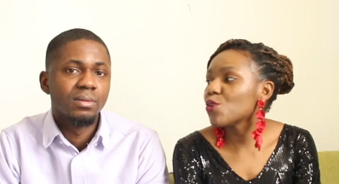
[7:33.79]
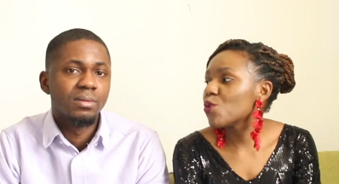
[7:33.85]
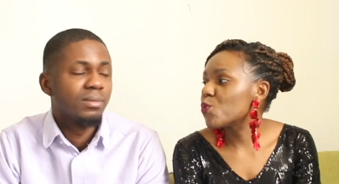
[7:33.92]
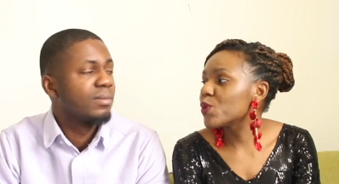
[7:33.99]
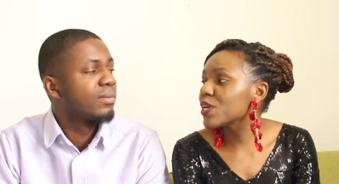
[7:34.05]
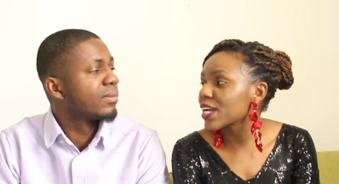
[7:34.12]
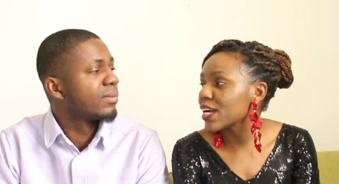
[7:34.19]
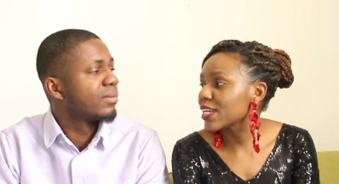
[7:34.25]
Speaker 1: know,
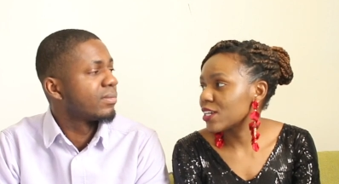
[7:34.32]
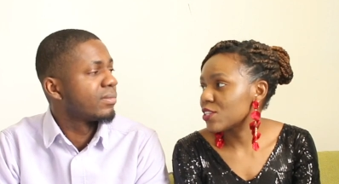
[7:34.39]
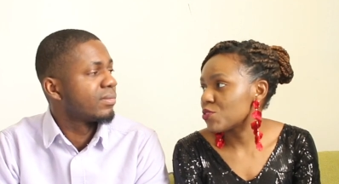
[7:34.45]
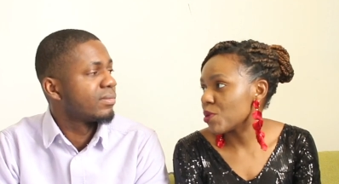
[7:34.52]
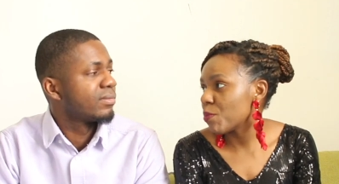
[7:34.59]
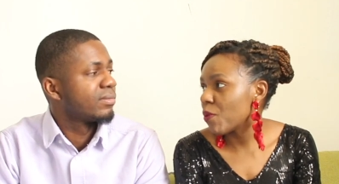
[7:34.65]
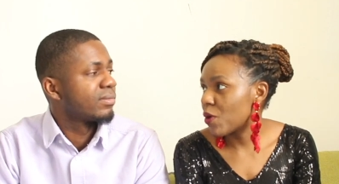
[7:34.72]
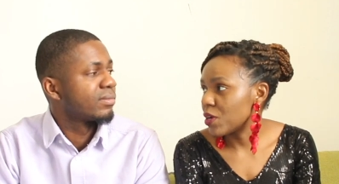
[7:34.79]
we can get
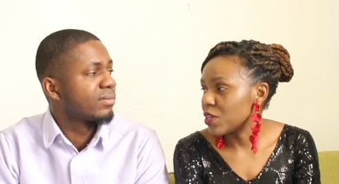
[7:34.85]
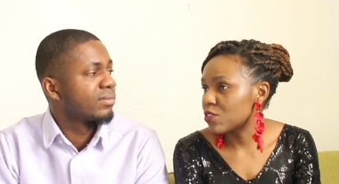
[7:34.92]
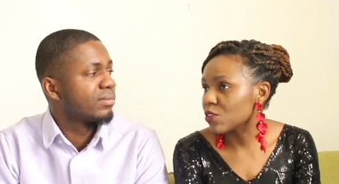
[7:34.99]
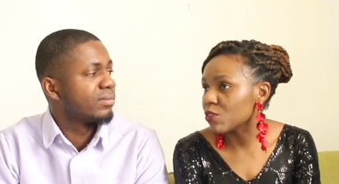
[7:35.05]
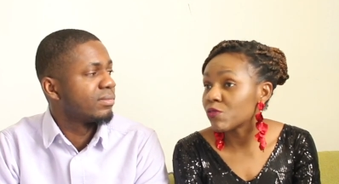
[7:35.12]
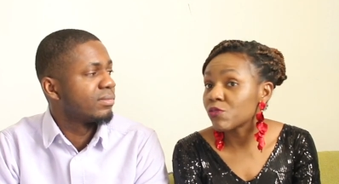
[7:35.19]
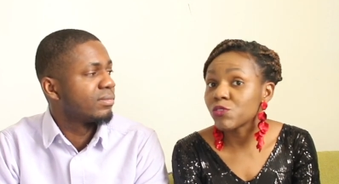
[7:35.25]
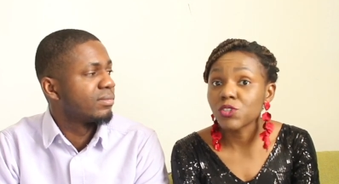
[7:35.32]
to a point
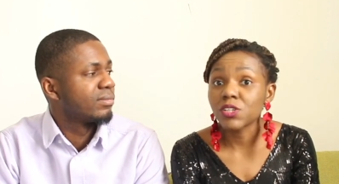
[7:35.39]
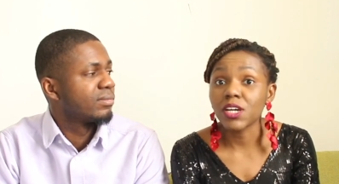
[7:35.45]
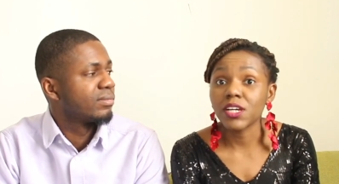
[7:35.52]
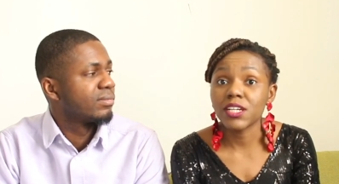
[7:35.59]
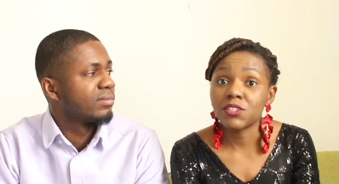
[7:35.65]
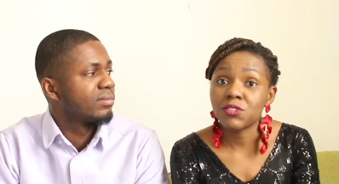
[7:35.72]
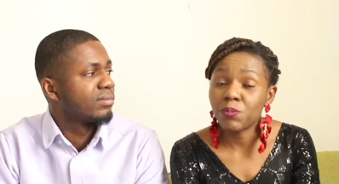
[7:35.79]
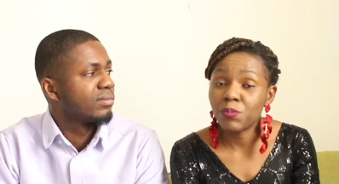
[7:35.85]
of you can
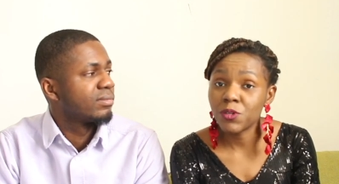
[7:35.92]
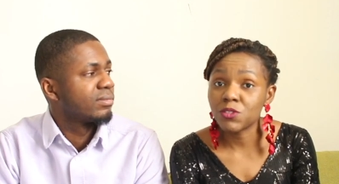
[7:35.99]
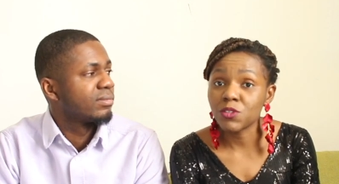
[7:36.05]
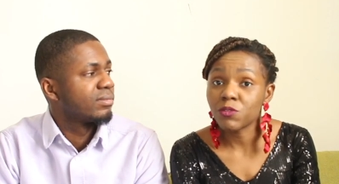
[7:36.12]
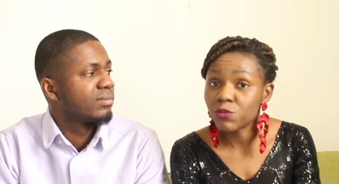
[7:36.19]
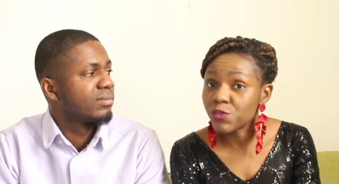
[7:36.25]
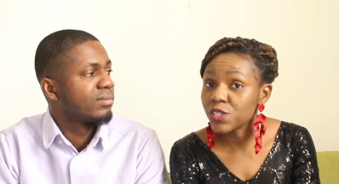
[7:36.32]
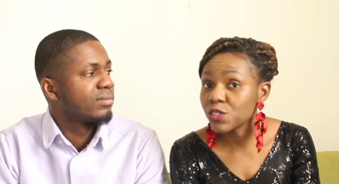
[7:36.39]
get to a point
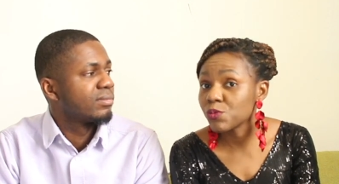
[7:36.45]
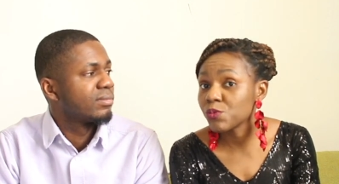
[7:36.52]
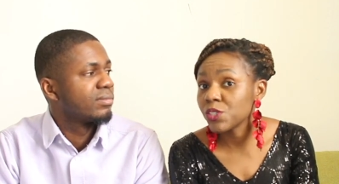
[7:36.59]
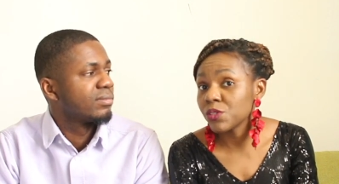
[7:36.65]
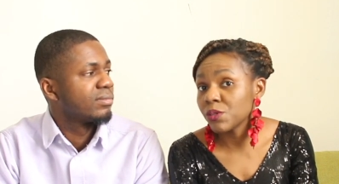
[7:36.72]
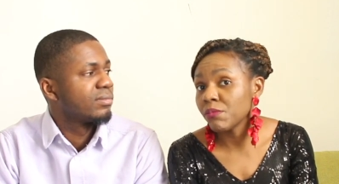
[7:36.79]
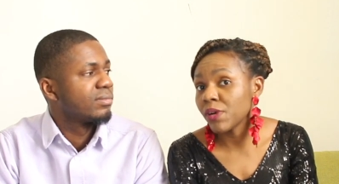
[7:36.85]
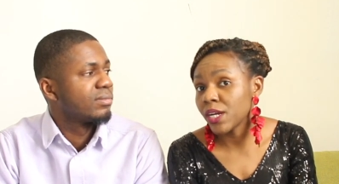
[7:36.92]
of renewing
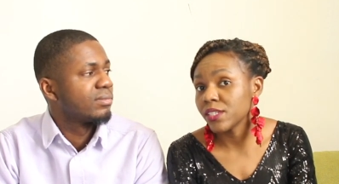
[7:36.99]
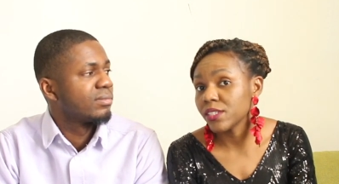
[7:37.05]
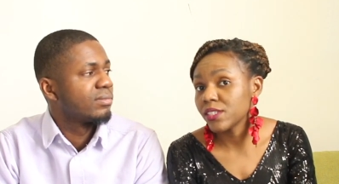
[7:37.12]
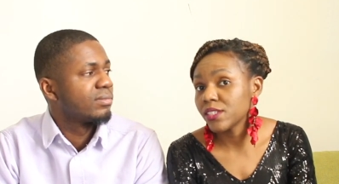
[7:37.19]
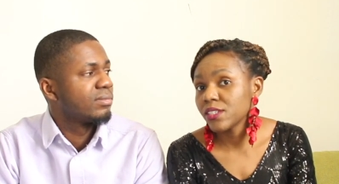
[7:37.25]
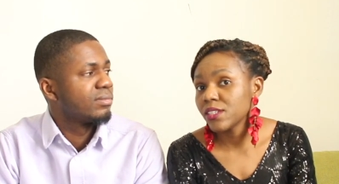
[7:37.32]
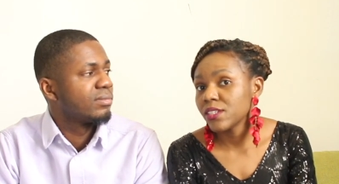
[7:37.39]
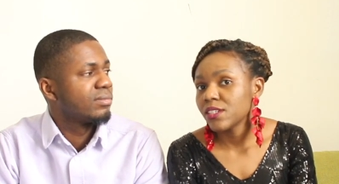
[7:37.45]
your mind.
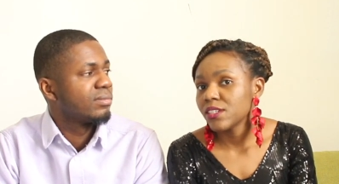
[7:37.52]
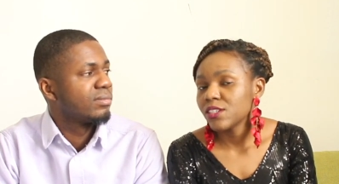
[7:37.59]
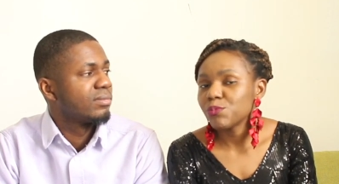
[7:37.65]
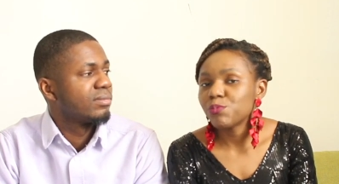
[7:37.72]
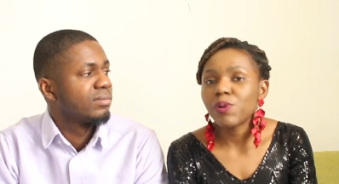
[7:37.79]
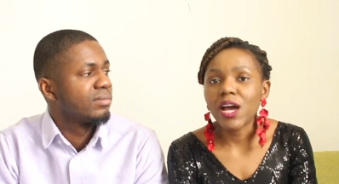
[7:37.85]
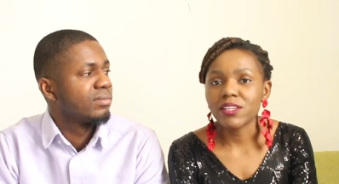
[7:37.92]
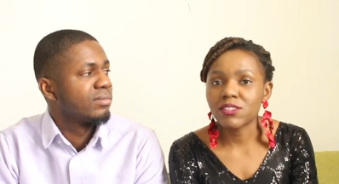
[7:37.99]
Mm
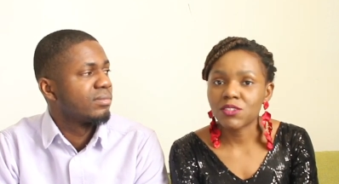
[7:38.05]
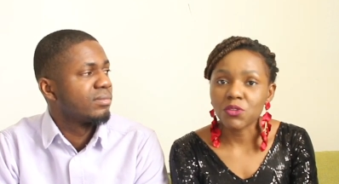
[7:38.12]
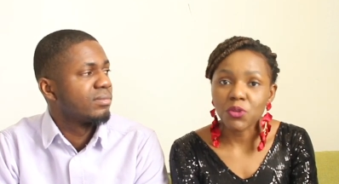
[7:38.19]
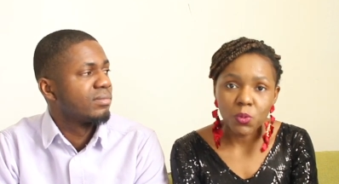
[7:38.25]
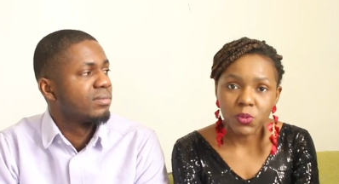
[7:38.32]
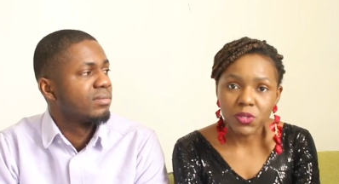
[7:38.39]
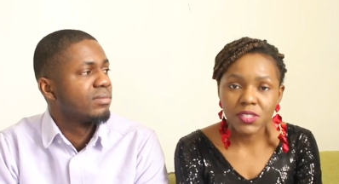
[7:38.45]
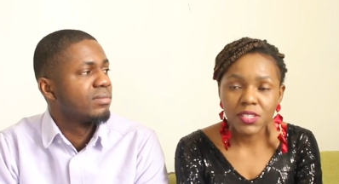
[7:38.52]
past
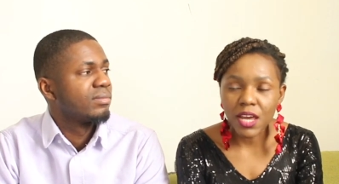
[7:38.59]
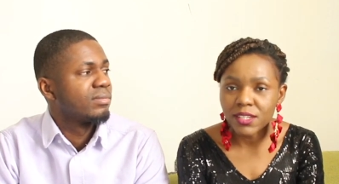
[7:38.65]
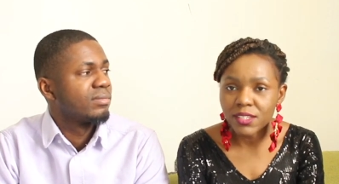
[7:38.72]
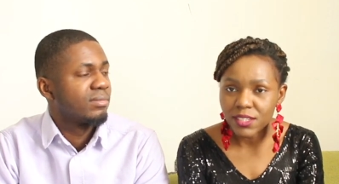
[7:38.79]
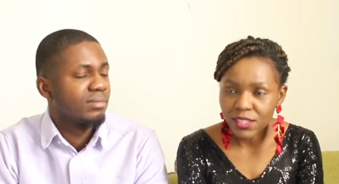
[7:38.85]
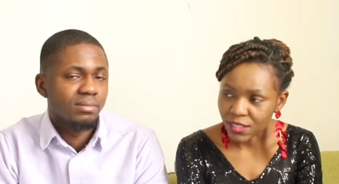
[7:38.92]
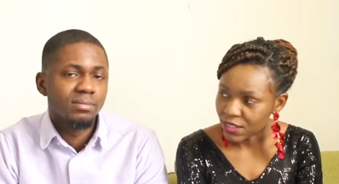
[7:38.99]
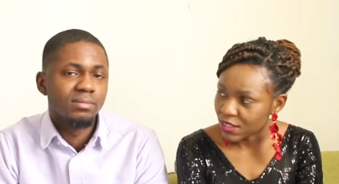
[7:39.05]

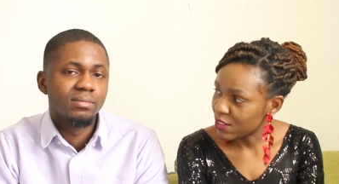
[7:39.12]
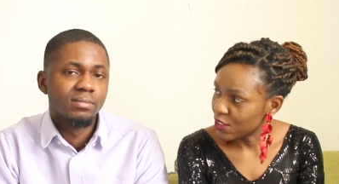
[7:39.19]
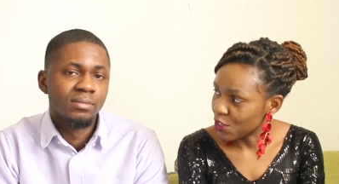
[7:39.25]
notwithstanding. Mm.